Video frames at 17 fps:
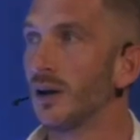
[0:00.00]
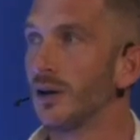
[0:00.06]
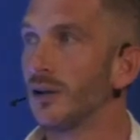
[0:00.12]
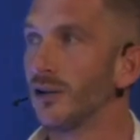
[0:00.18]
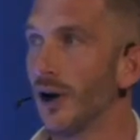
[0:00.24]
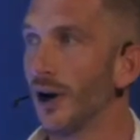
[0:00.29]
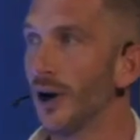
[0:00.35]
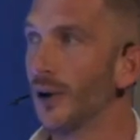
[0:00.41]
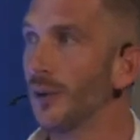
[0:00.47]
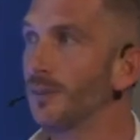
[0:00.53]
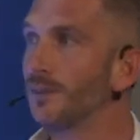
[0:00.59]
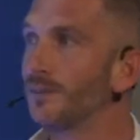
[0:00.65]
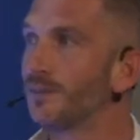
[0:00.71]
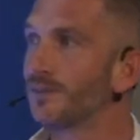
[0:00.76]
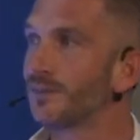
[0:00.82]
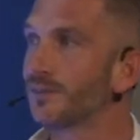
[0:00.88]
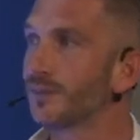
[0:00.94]
So
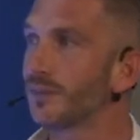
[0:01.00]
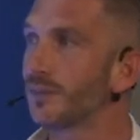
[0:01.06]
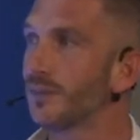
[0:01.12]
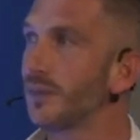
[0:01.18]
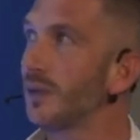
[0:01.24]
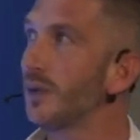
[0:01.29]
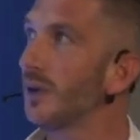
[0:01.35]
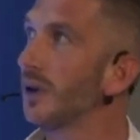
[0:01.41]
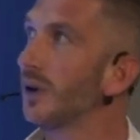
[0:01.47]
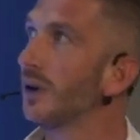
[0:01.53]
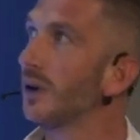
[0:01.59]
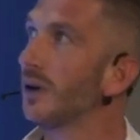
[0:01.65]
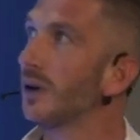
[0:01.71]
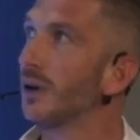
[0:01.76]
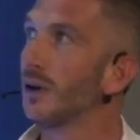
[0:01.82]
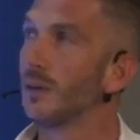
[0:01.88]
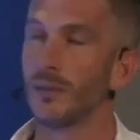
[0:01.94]

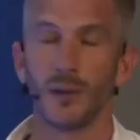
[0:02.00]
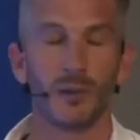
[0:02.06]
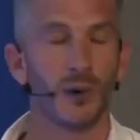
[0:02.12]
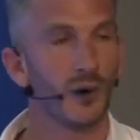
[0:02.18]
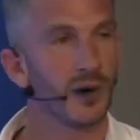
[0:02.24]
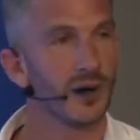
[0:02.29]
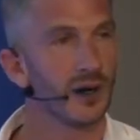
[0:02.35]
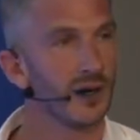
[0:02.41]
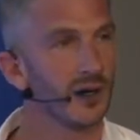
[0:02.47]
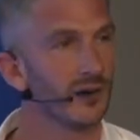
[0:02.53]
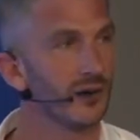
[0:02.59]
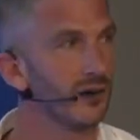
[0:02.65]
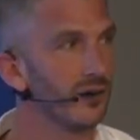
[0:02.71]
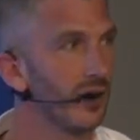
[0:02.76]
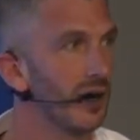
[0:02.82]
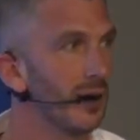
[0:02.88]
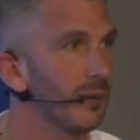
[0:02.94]
my point
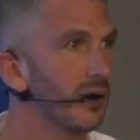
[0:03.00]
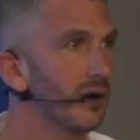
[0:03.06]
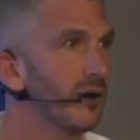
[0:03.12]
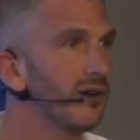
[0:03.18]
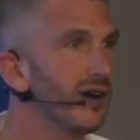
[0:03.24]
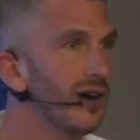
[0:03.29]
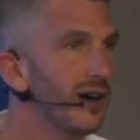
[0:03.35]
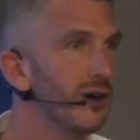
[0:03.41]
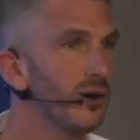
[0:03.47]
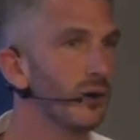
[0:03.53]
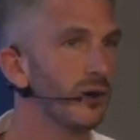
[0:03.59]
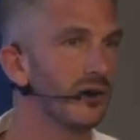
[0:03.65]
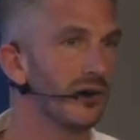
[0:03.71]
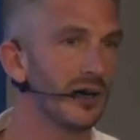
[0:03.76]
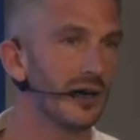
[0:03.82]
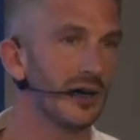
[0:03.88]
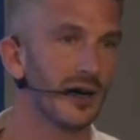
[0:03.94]
is I am
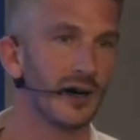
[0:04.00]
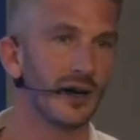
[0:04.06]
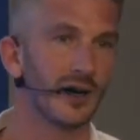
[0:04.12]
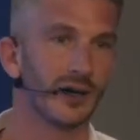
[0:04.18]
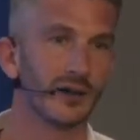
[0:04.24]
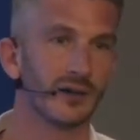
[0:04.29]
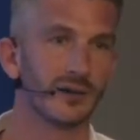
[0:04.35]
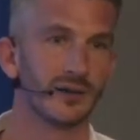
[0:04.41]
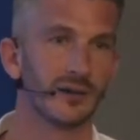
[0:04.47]
continuously learning,